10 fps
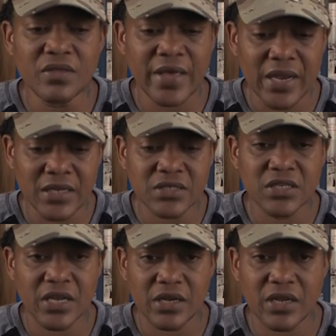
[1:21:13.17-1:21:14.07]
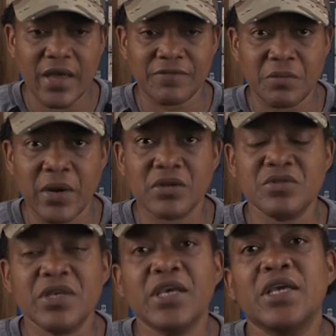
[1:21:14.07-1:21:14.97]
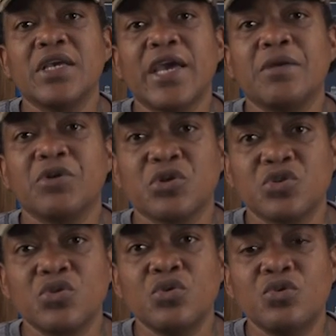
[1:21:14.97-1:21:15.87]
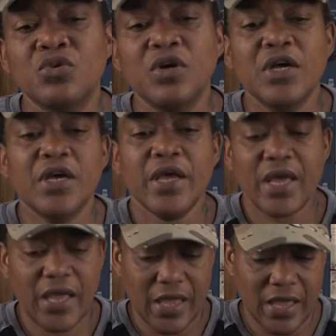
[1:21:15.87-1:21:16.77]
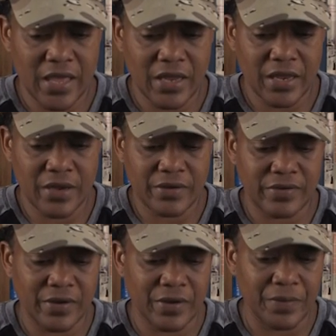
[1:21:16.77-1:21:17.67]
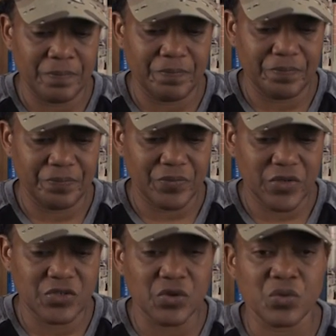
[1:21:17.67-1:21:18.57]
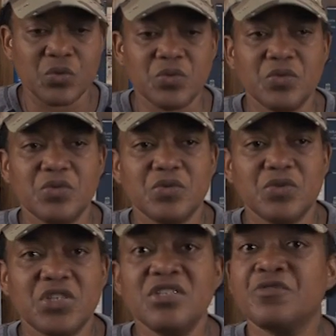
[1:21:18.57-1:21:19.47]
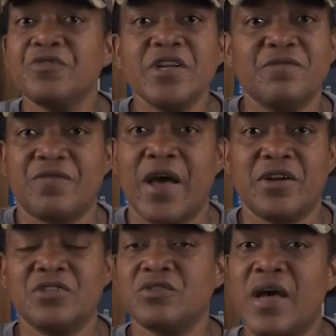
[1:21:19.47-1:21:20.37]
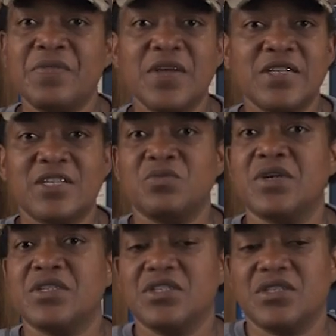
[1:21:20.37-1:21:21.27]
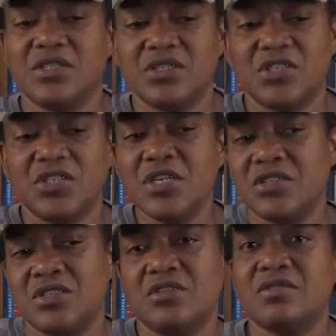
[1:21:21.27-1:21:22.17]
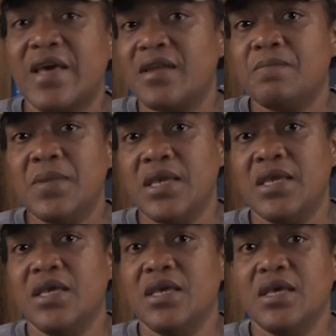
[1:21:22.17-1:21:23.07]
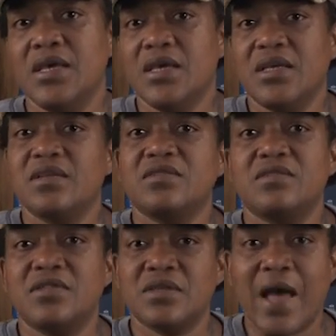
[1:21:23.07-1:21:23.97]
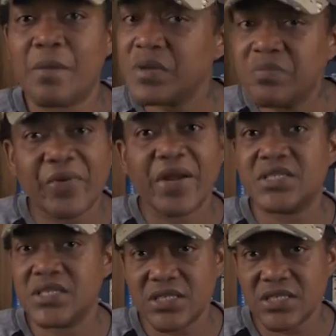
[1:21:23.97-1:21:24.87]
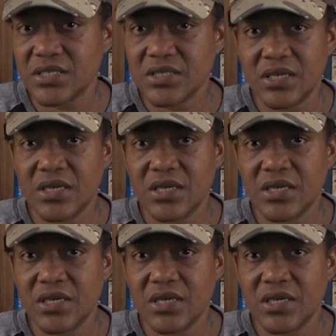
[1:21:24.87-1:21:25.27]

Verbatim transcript: that incident after Martin Luther King came to her school. And so she's a freedom fighter. And so I think that's what she instilled that in me, is to not be prejudiced